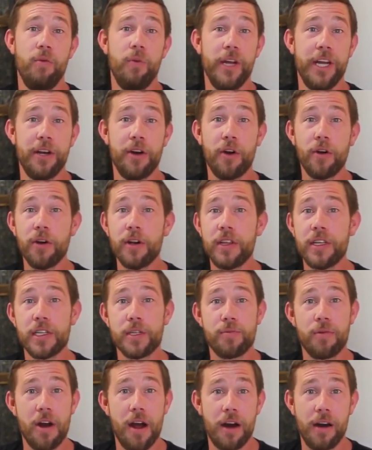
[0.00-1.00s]
we had heard of
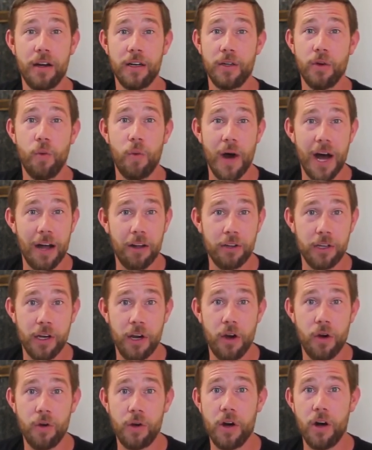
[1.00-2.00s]
this product a while
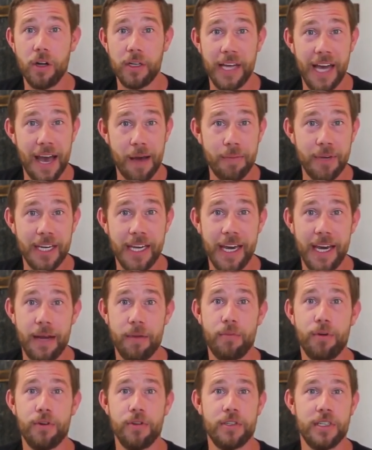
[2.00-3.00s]
ago called Happy
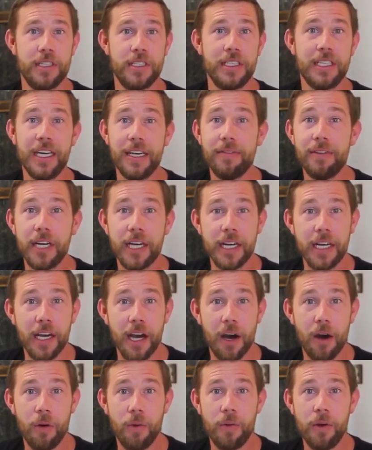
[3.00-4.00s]
Campers, let's give it a
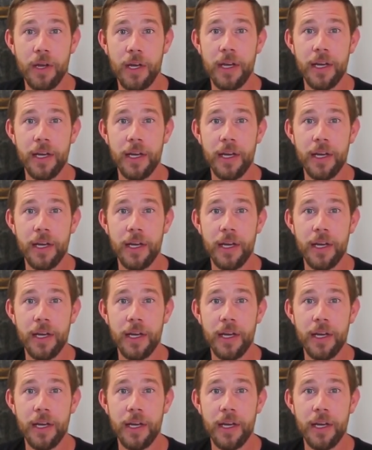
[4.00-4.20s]
go.